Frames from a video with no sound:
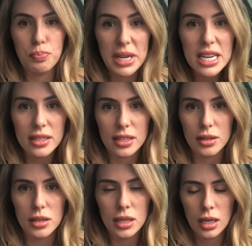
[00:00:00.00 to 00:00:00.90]

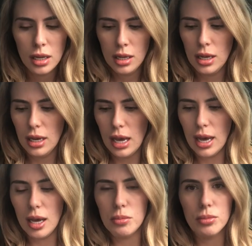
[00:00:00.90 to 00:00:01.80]
beaten,
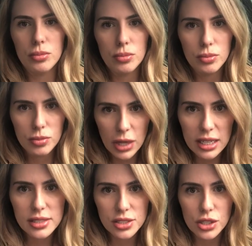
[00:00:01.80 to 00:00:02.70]

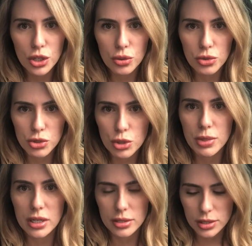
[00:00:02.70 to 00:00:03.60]
that's, you know, you should
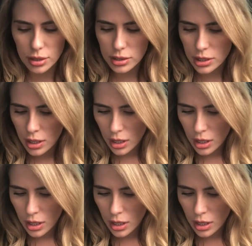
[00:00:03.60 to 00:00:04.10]
be concerned.